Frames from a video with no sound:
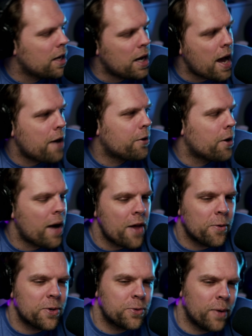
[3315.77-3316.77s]
I don't know.
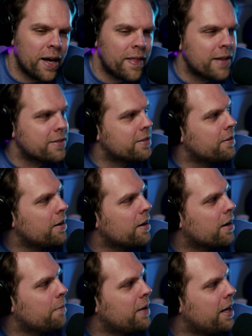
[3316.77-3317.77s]
Either which way, that's
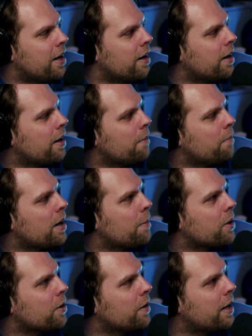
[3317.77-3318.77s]
going to be
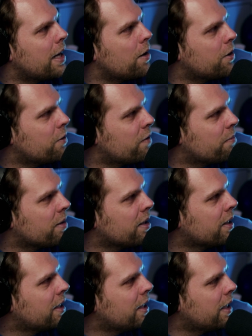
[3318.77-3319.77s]
popping on down in
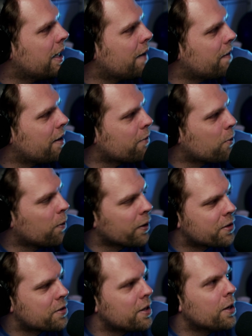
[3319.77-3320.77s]
November. And then, of
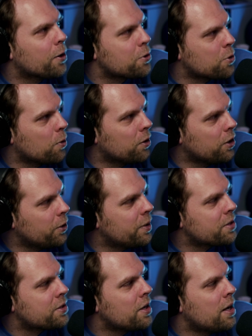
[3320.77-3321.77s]
course, the Herschel Gordon
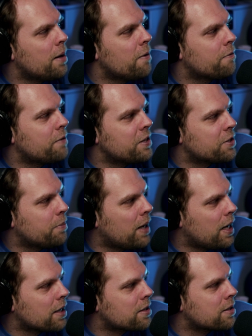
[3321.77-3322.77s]
Lewis Feast
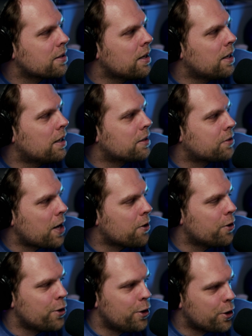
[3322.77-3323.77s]
Box
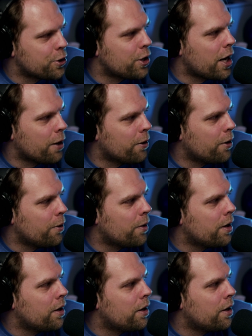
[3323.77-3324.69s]
Standard Edition Arrow